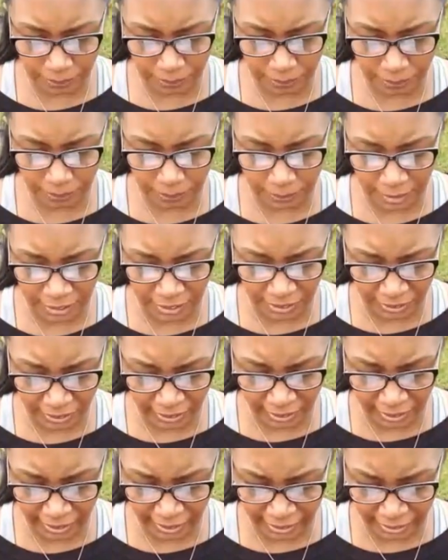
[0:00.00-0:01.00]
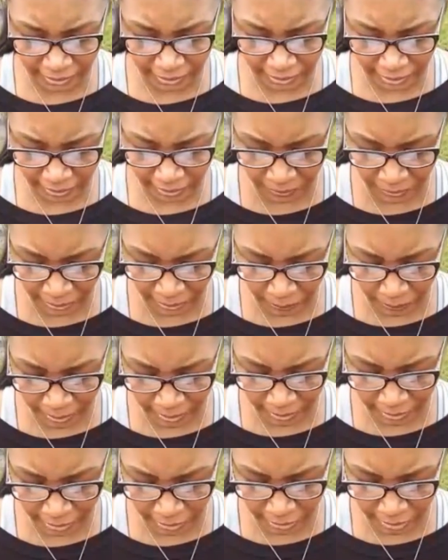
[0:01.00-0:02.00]
was there anything else I really
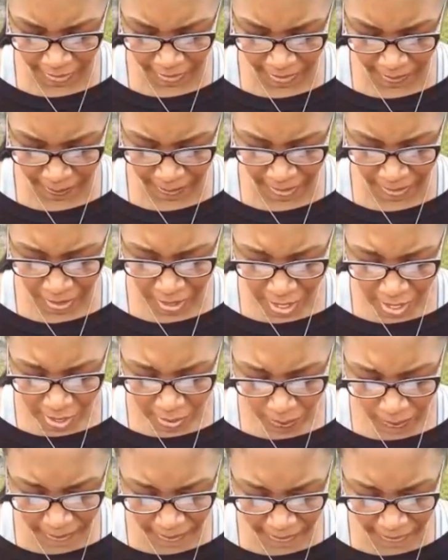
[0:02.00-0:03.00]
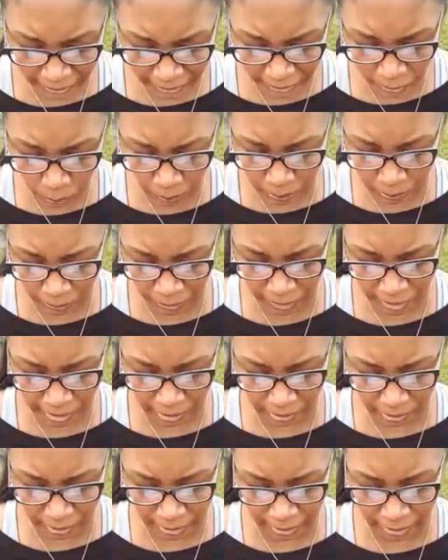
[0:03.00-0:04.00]
wanted to talk about? Well, there is one more
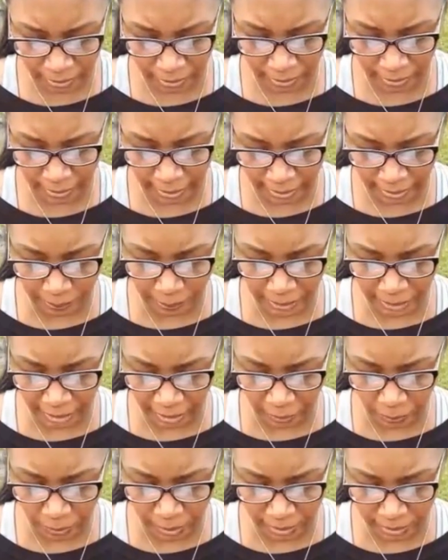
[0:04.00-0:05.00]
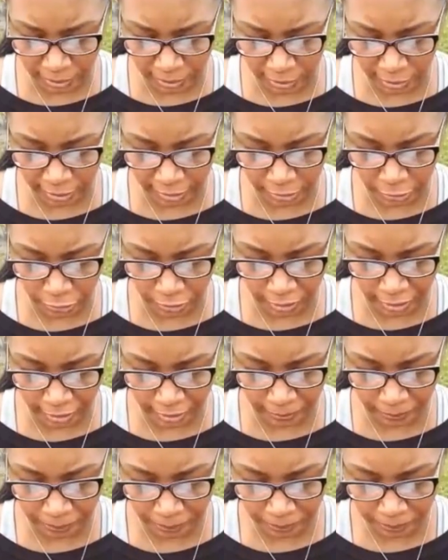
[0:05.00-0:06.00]
little element I want to touch
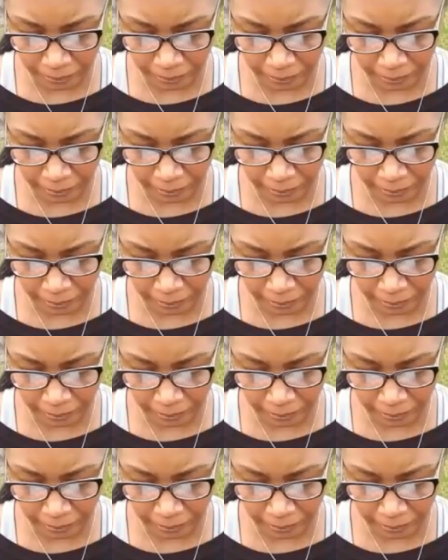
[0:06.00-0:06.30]
on.